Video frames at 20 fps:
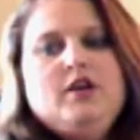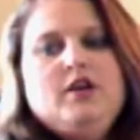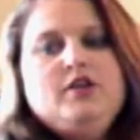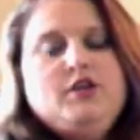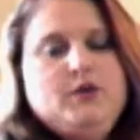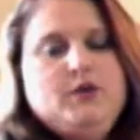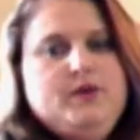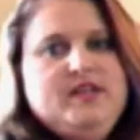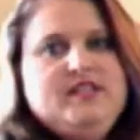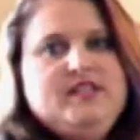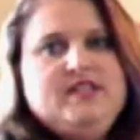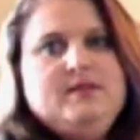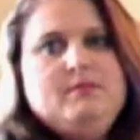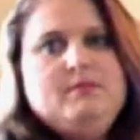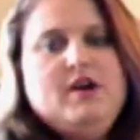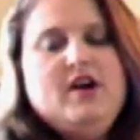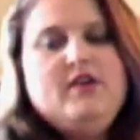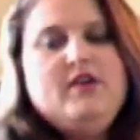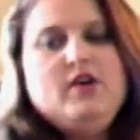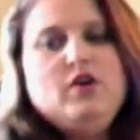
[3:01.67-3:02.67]
Tune in
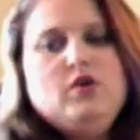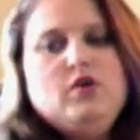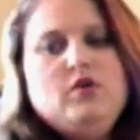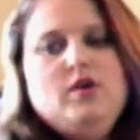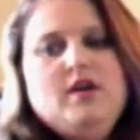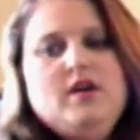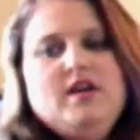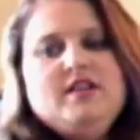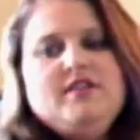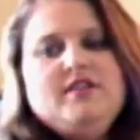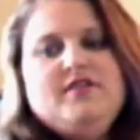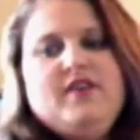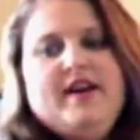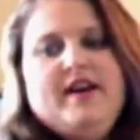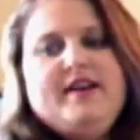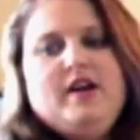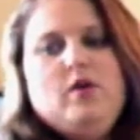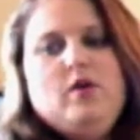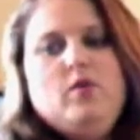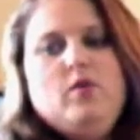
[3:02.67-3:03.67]
tomorrow to
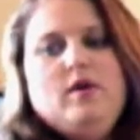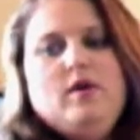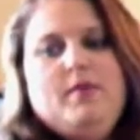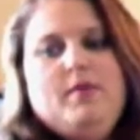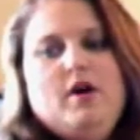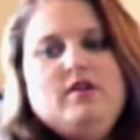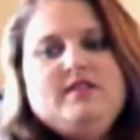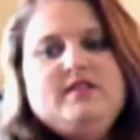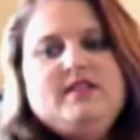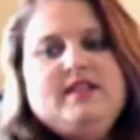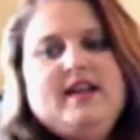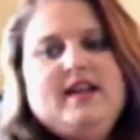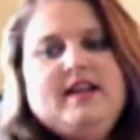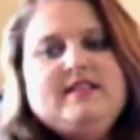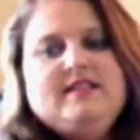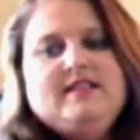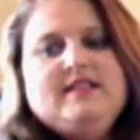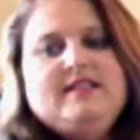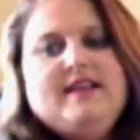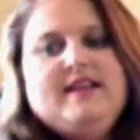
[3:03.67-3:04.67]
find out what Paulsen has
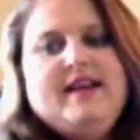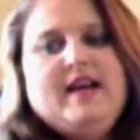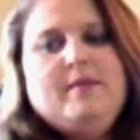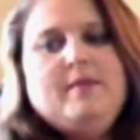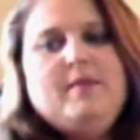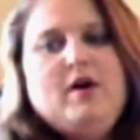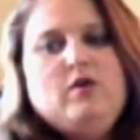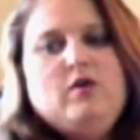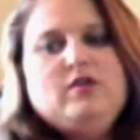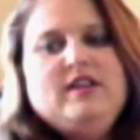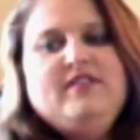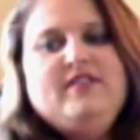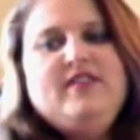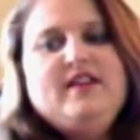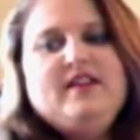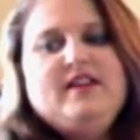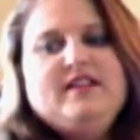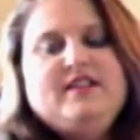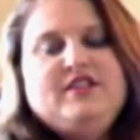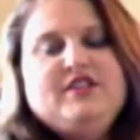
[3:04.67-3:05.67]
to say about living
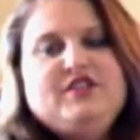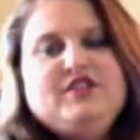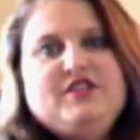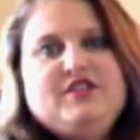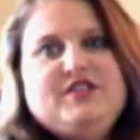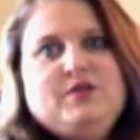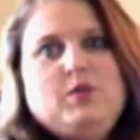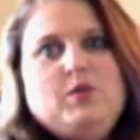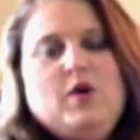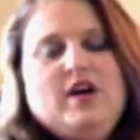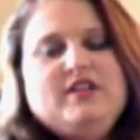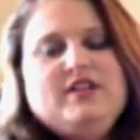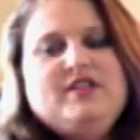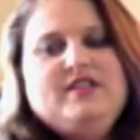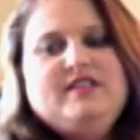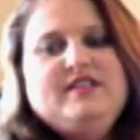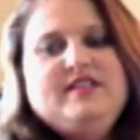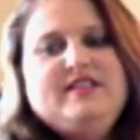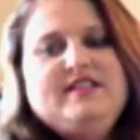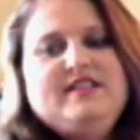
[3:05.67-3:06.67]
conditions in
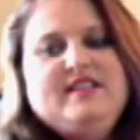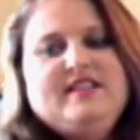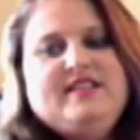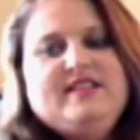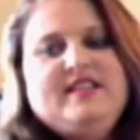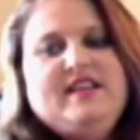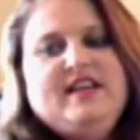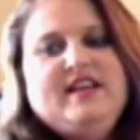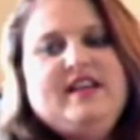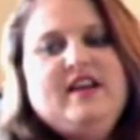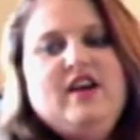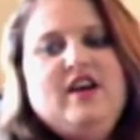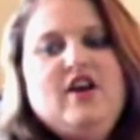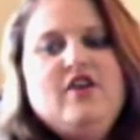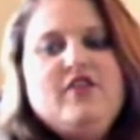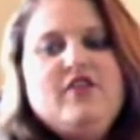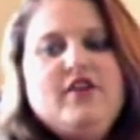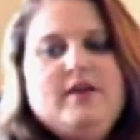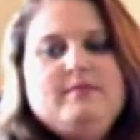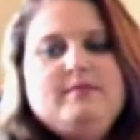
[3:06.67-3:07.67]
Washington, D.C.
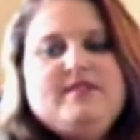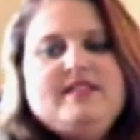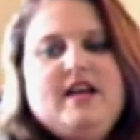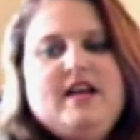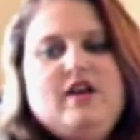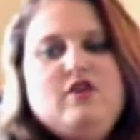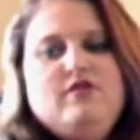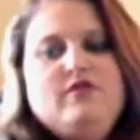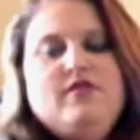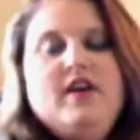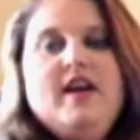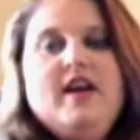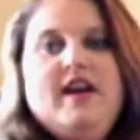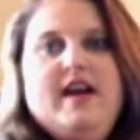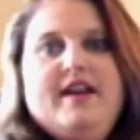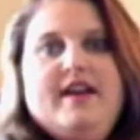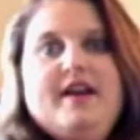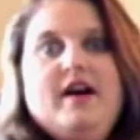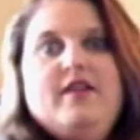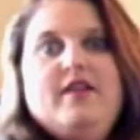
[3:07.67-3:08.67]
for himself
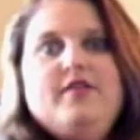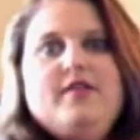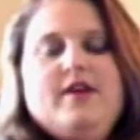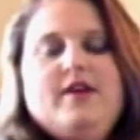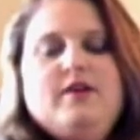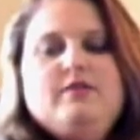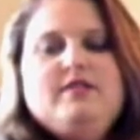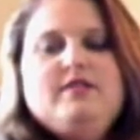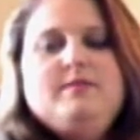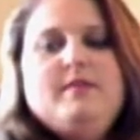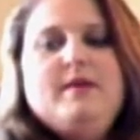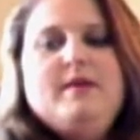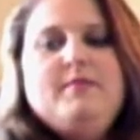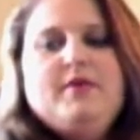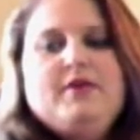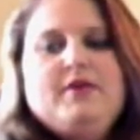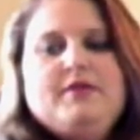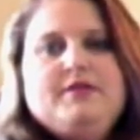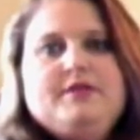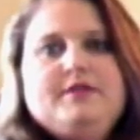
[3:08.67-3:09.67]
and other House
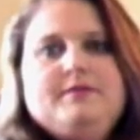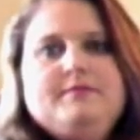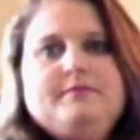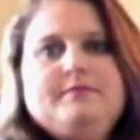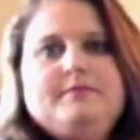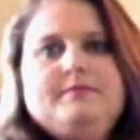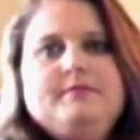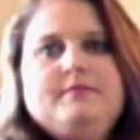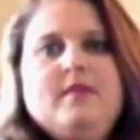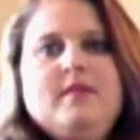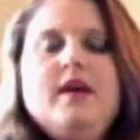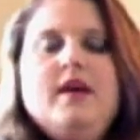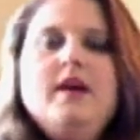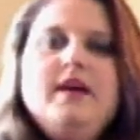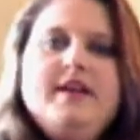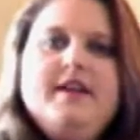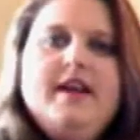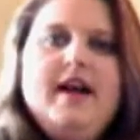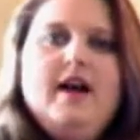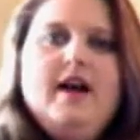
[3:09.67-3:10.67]
members.
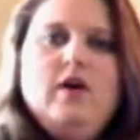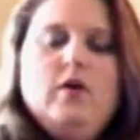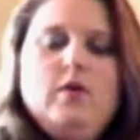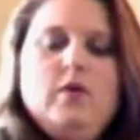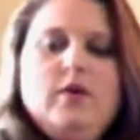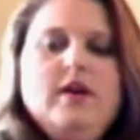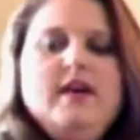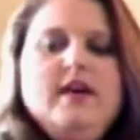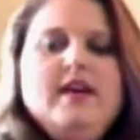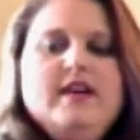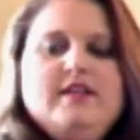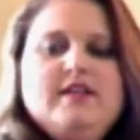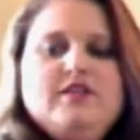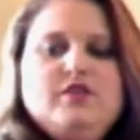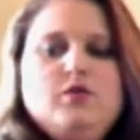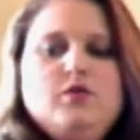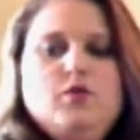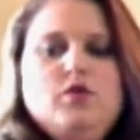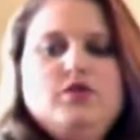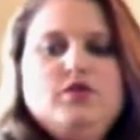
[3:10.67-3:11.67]
Now, in
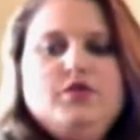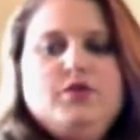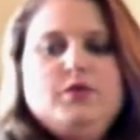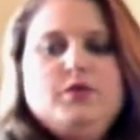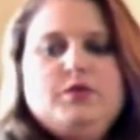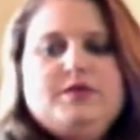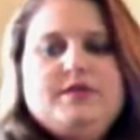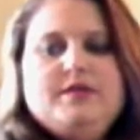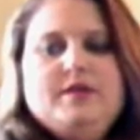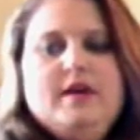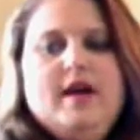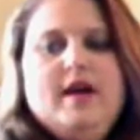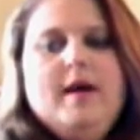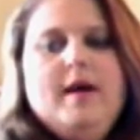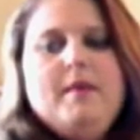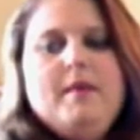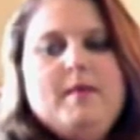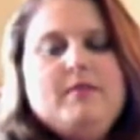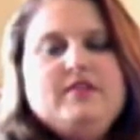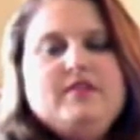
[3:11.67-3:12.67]
school news,
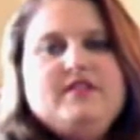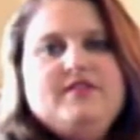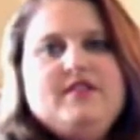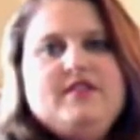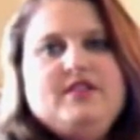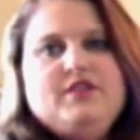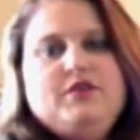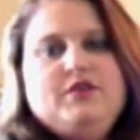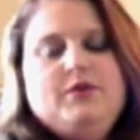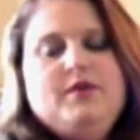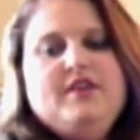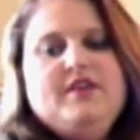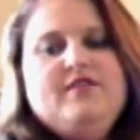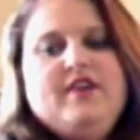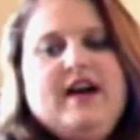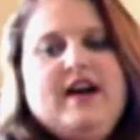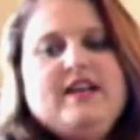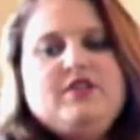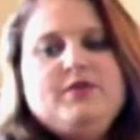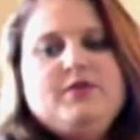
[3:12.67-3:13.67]
members of the Student
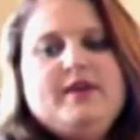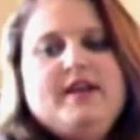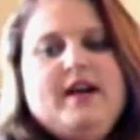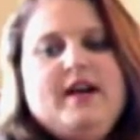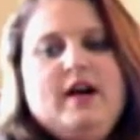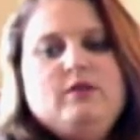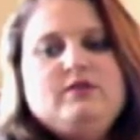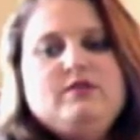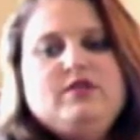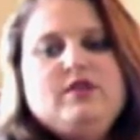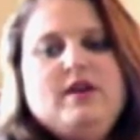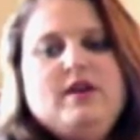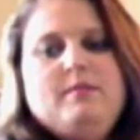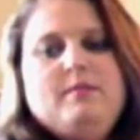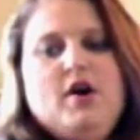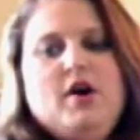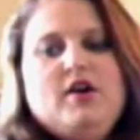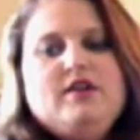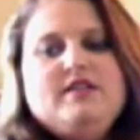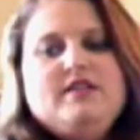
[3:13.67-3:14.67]
Advisory Council at
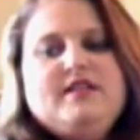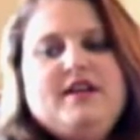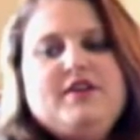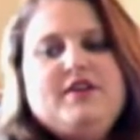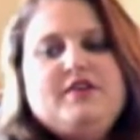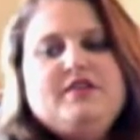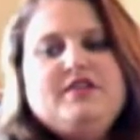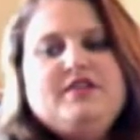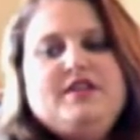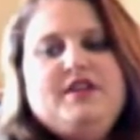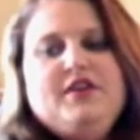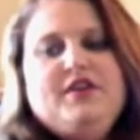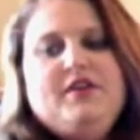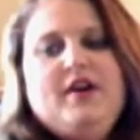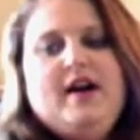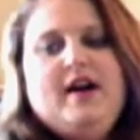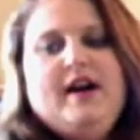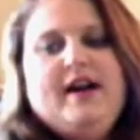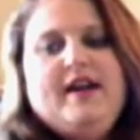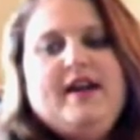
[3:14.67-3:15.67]
Park Center Senior
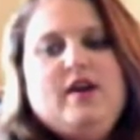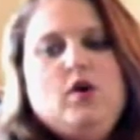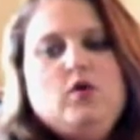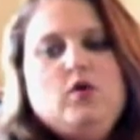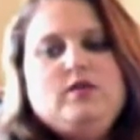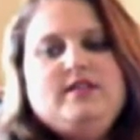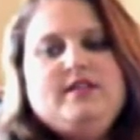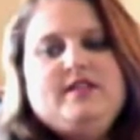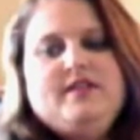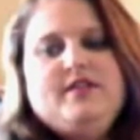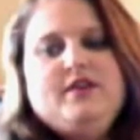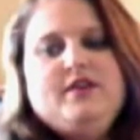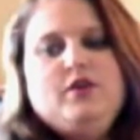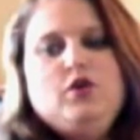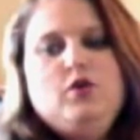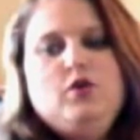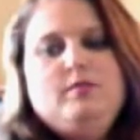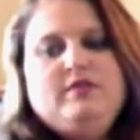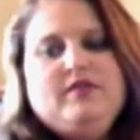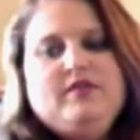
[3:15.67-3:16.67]
High hosted the
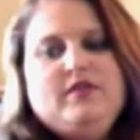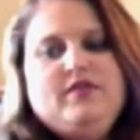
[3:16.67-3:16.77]
Hoops for